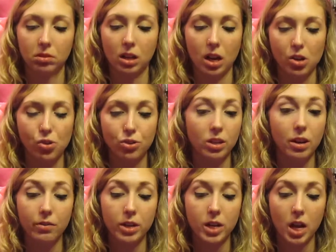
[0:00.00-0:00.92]
I use it
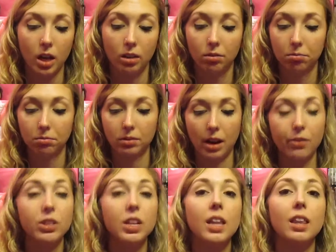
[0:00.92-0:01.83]
every day.
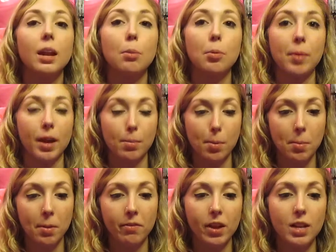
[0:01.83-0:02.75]
Every day that I put makeup on
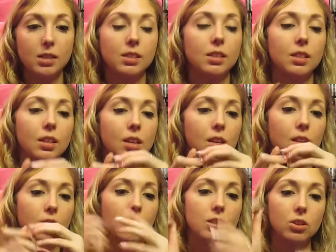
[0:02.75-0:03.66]
my face,
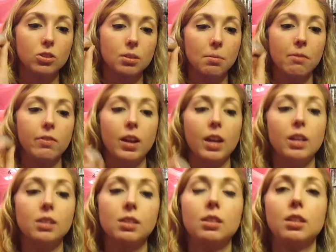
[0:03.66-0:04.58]
this goes on my
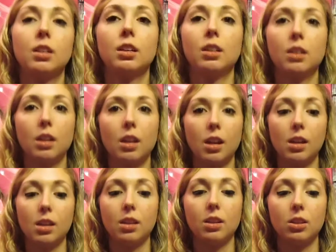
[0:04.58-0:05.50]
face,
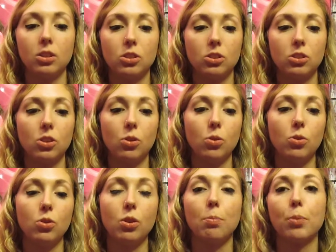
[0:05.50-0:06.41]
and so
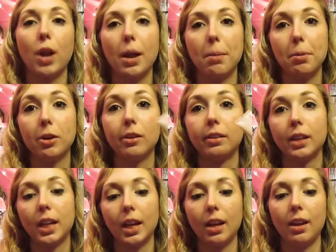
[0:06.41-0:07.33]
do the primer
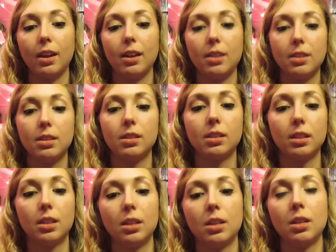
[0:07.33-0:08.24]
and
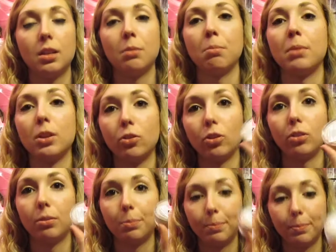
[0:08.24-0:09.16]

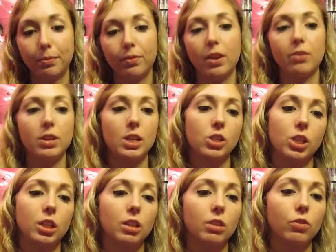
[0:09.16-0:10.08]
mineral
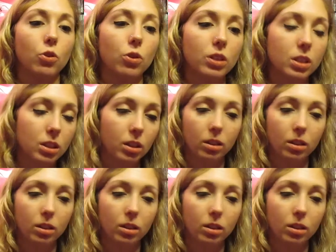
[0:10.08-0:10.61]
foundation, of course.